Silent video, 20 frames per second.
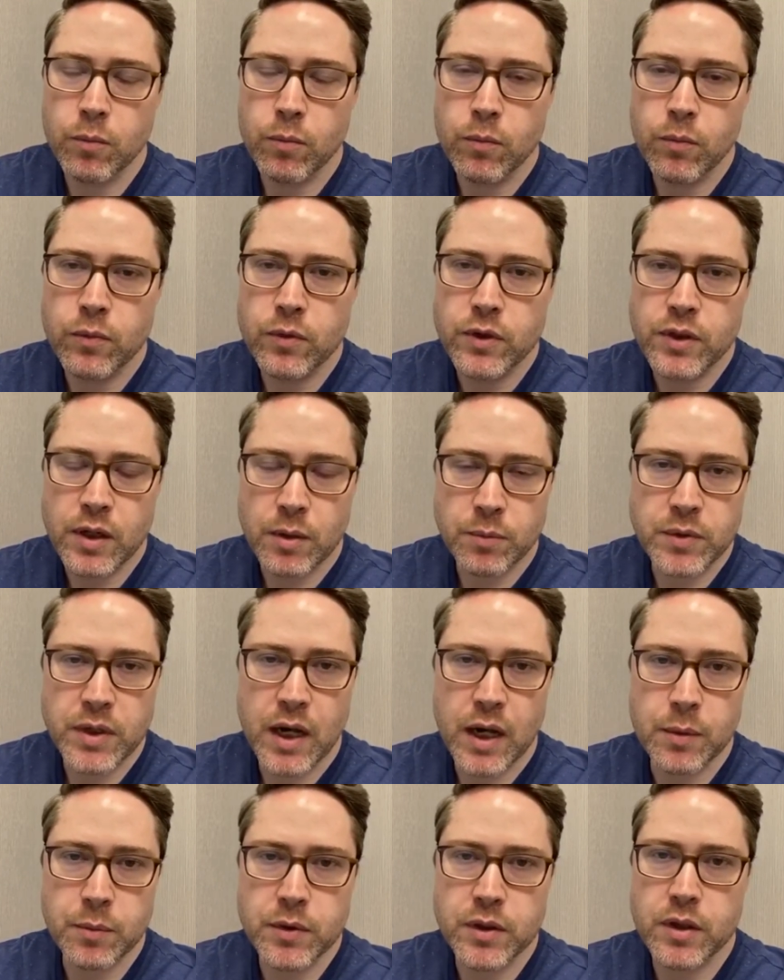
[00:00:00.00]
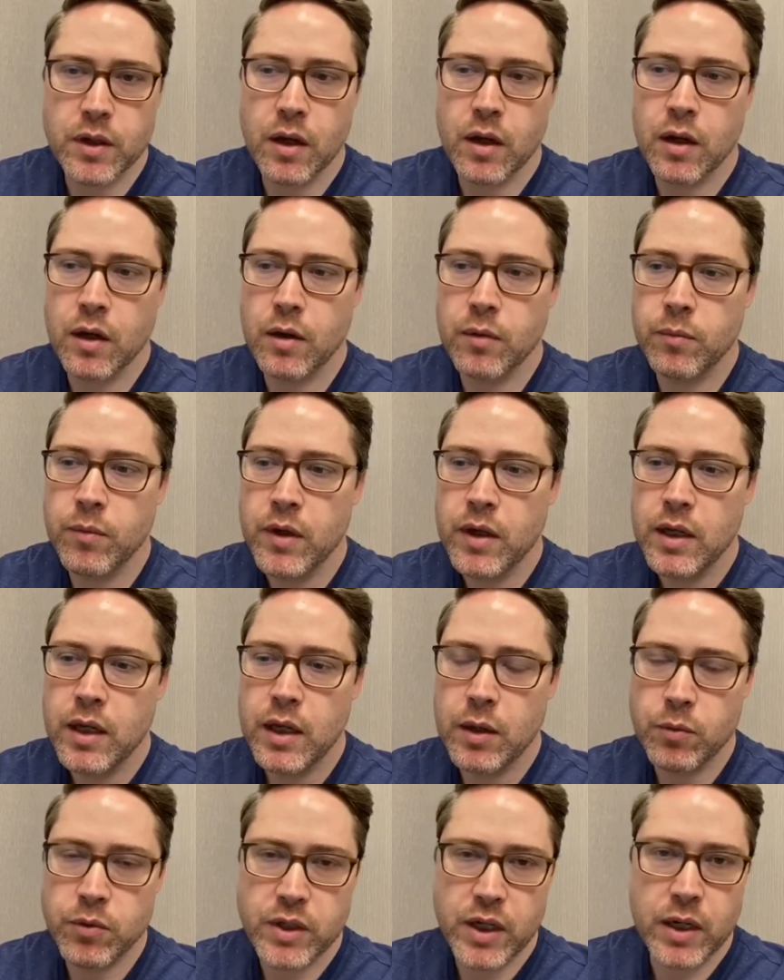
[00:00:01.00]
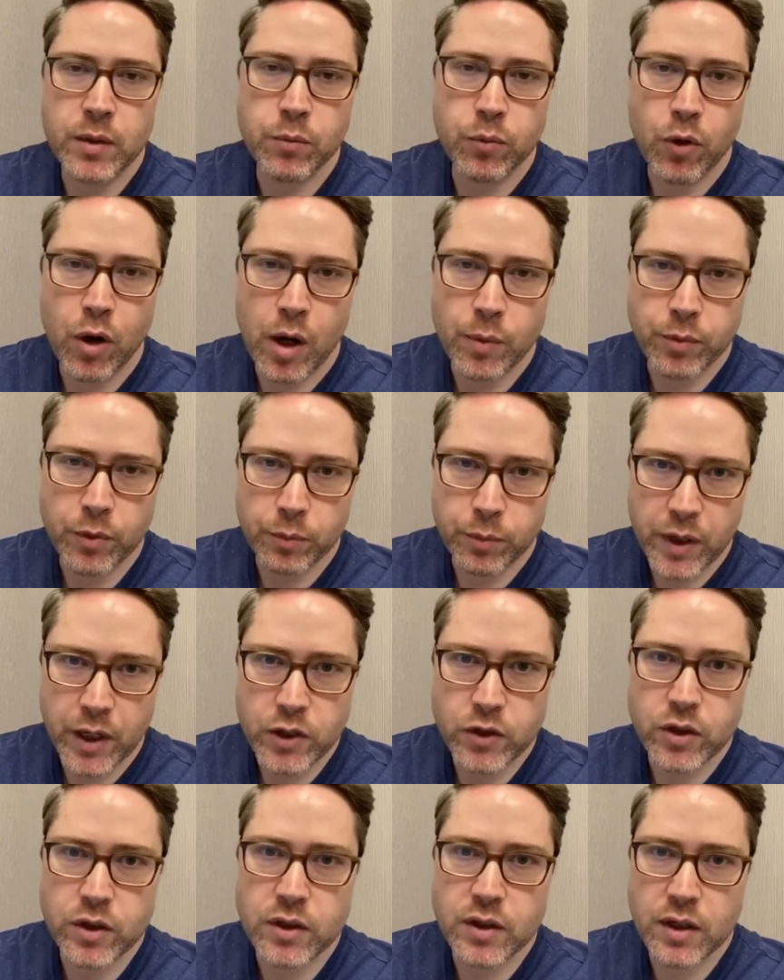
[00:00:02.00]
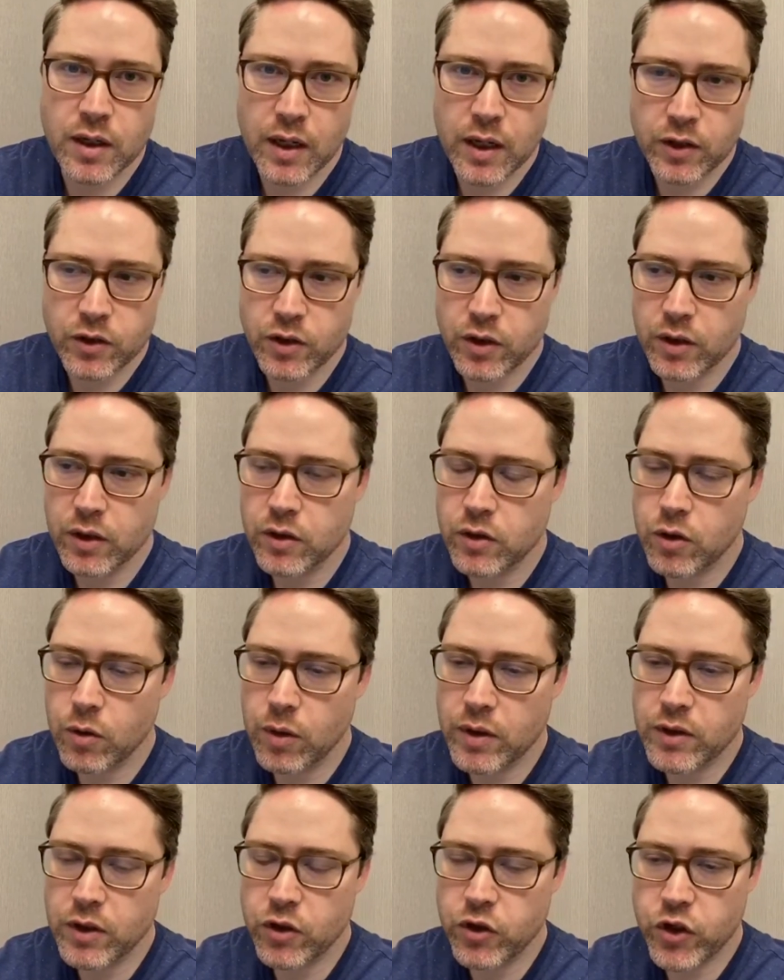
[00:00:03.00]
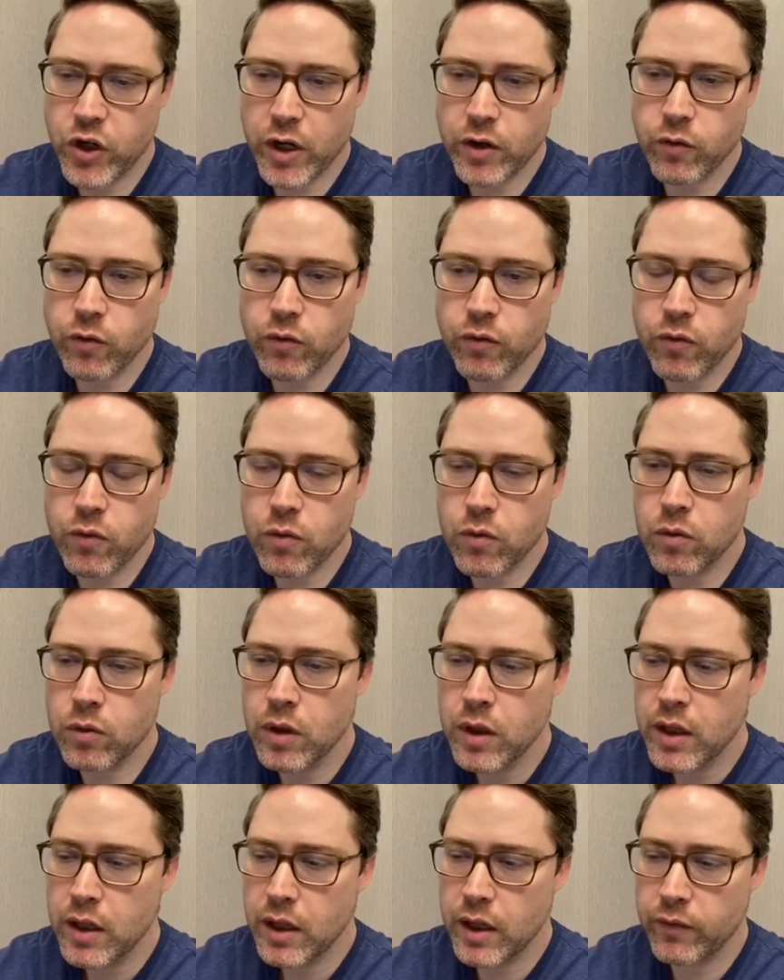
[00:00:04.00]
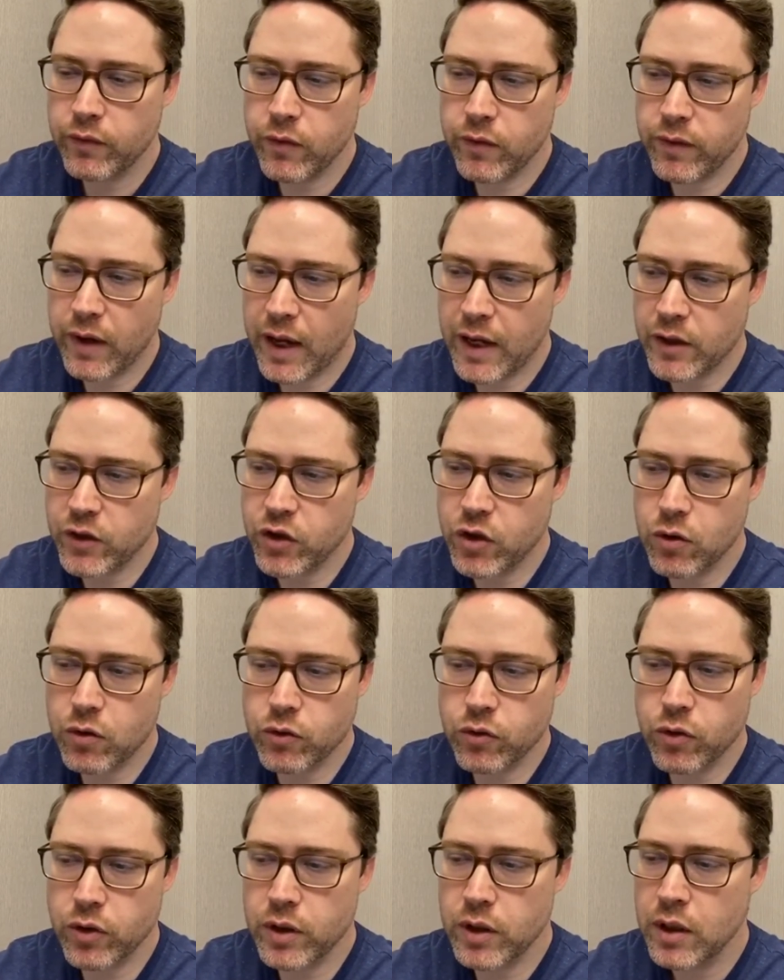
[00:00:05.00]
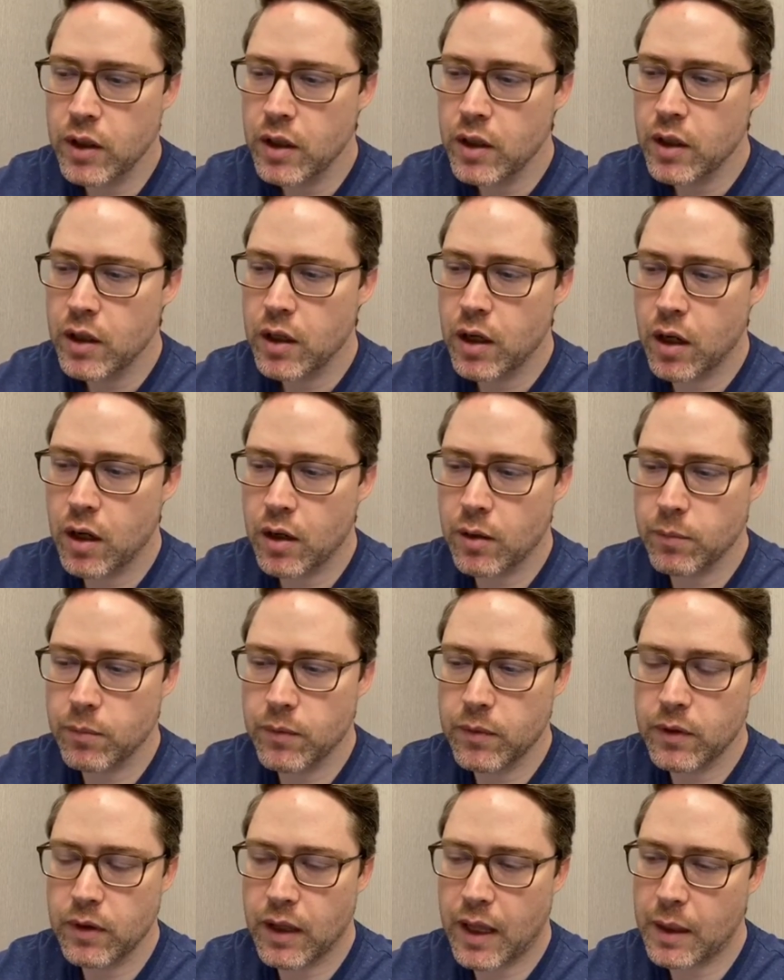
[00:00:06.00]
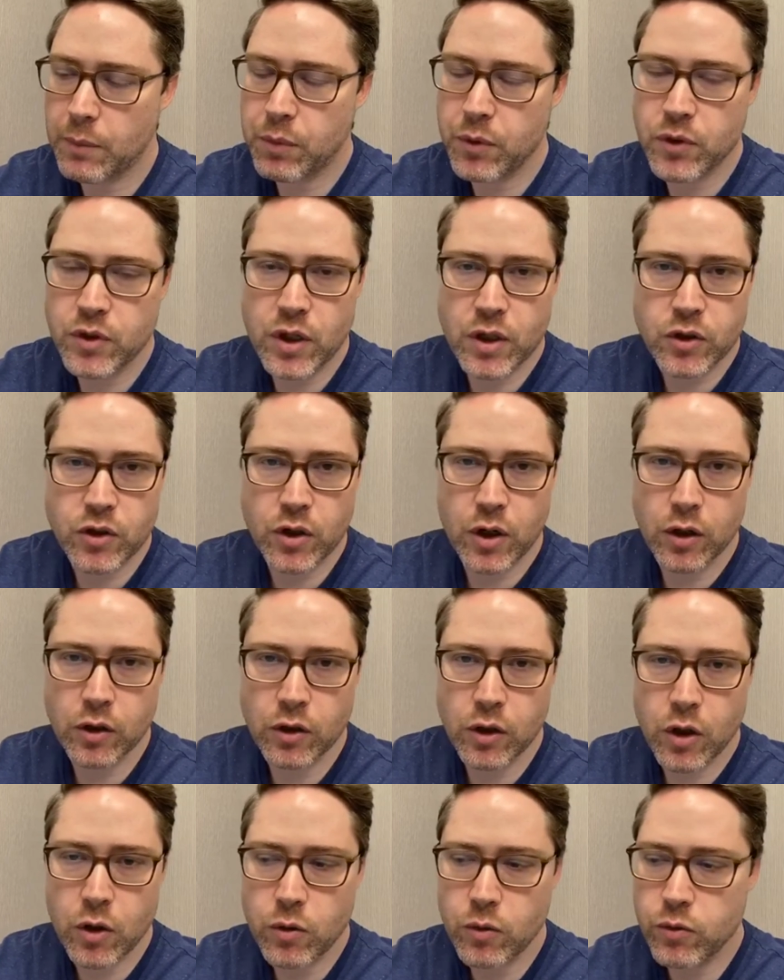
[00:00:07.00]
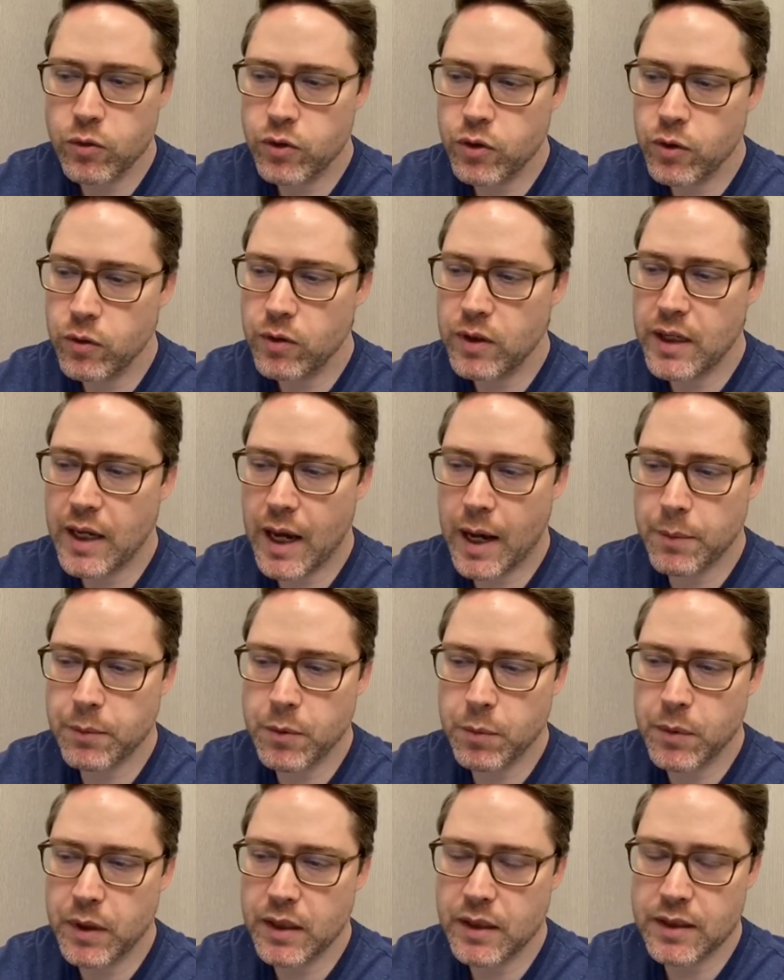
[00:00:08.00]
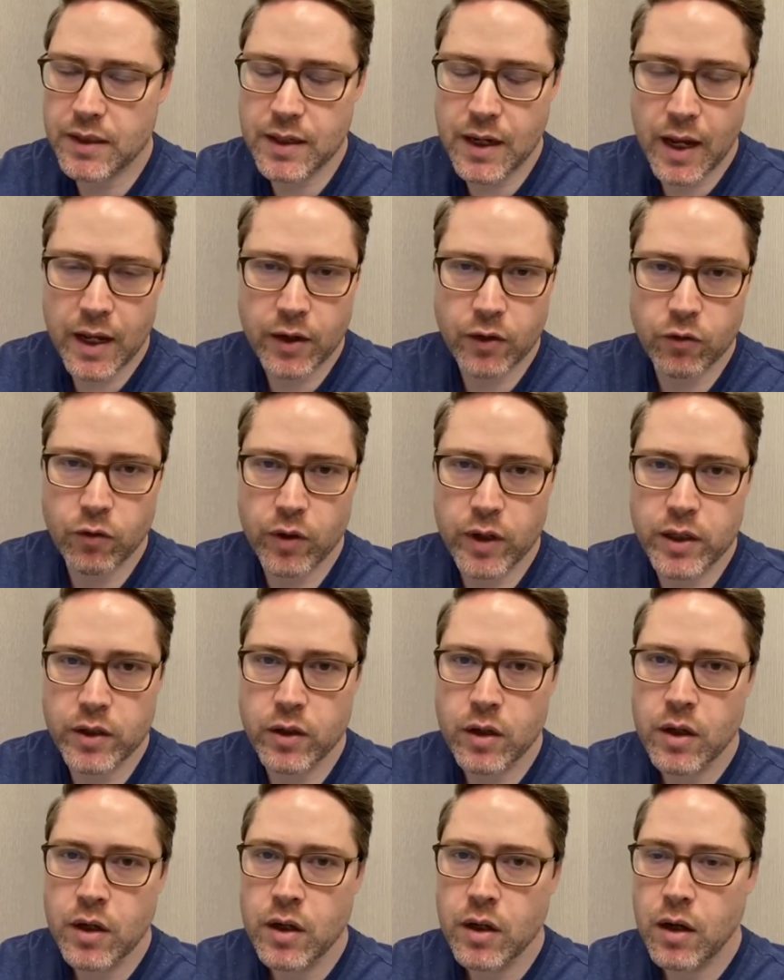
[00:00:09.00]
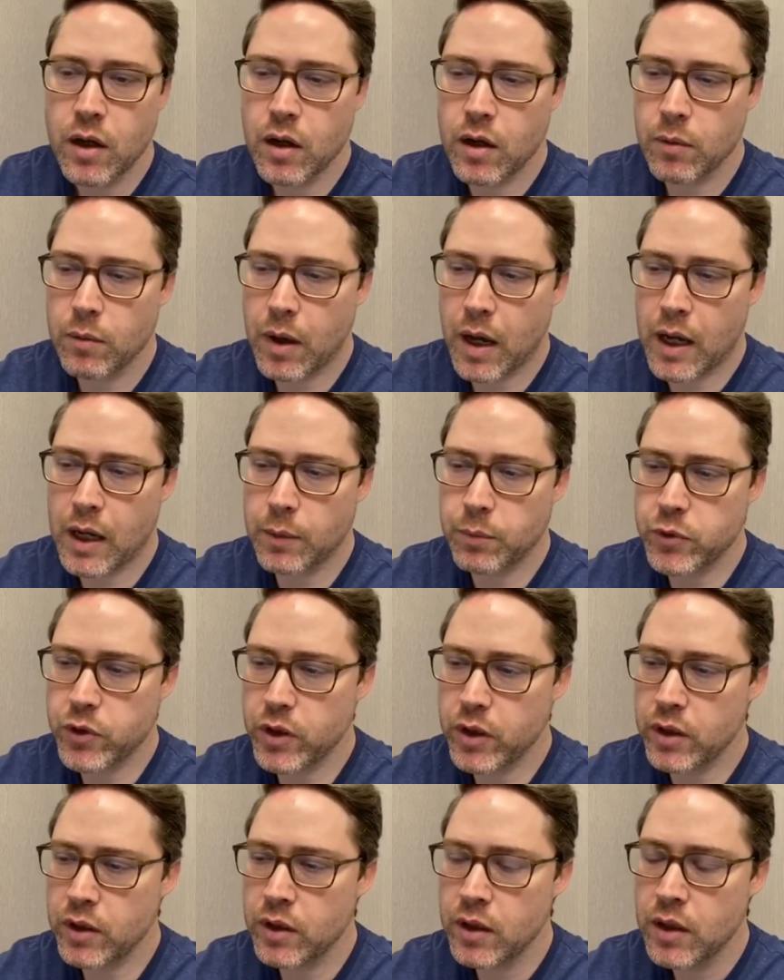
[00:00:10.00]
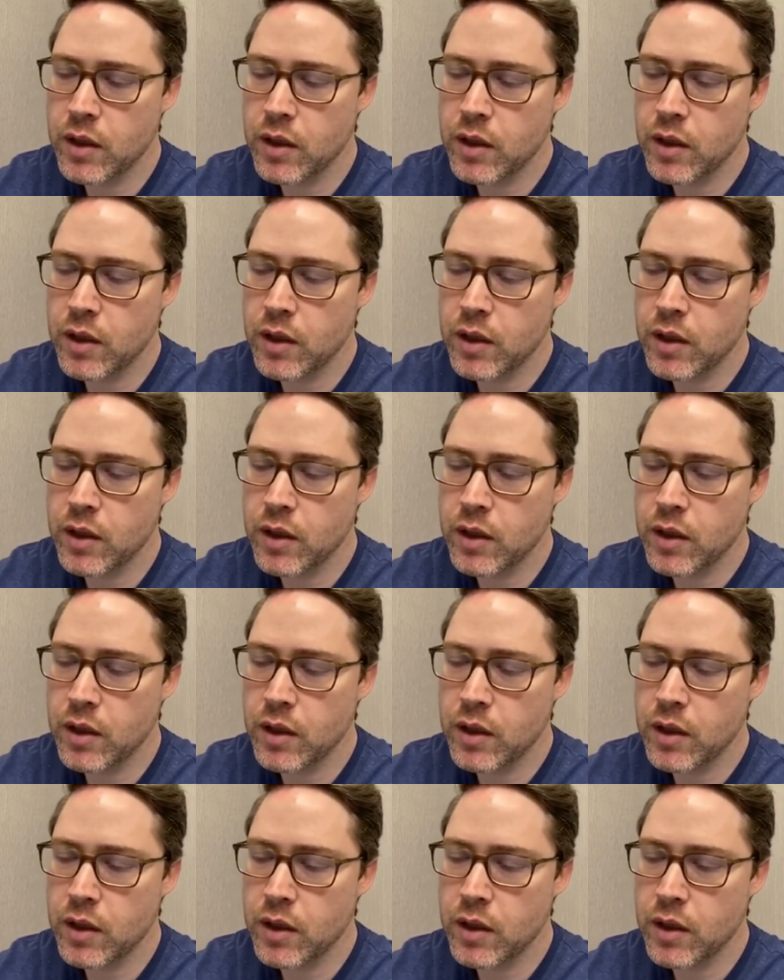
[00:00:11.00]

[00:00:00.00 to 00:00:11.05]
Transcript: sometimes it was improper patient selection. So as a general rule, if you've had children, liposuction alone to the abdomen is not a great option.